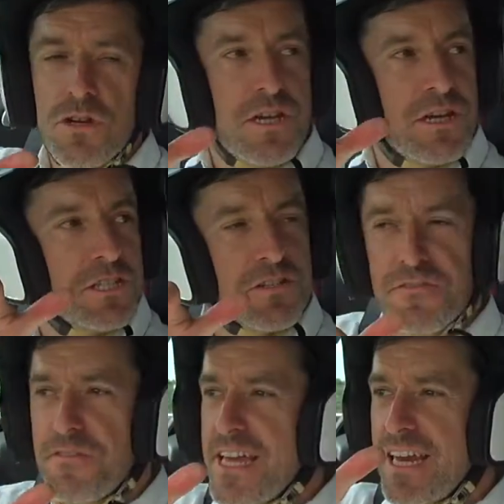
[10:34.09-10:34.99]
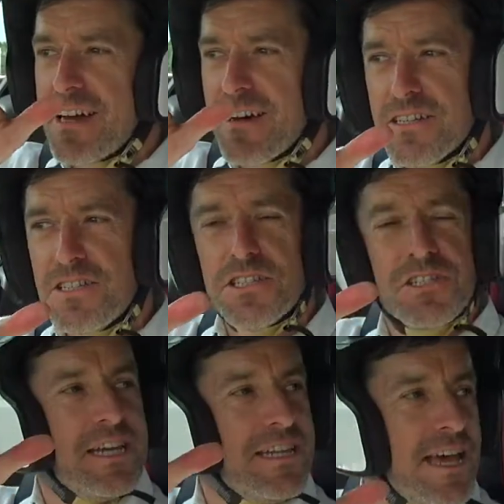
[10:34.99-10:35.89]
you can just feel it kind of just
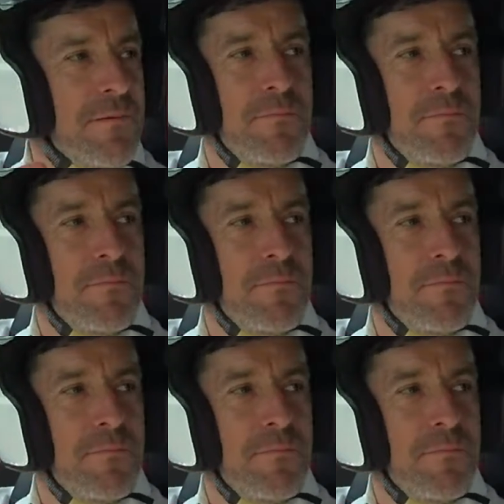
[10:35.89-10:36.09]
sitting there,